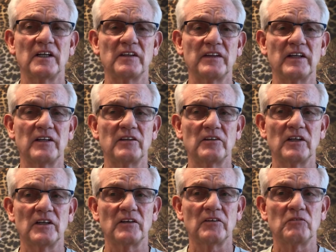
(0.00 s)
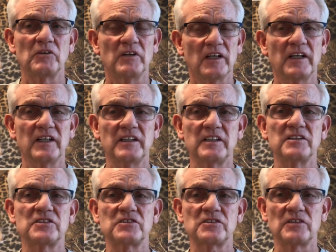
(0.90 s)
that we've got to get
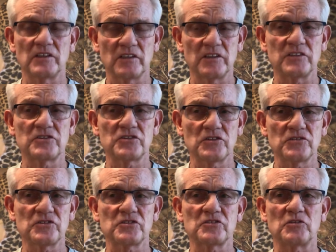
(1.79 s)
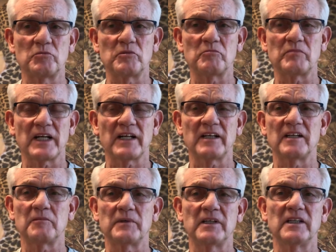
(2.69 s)
the churches open back
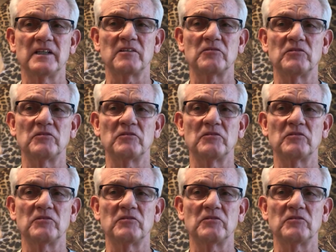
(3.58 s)
up again.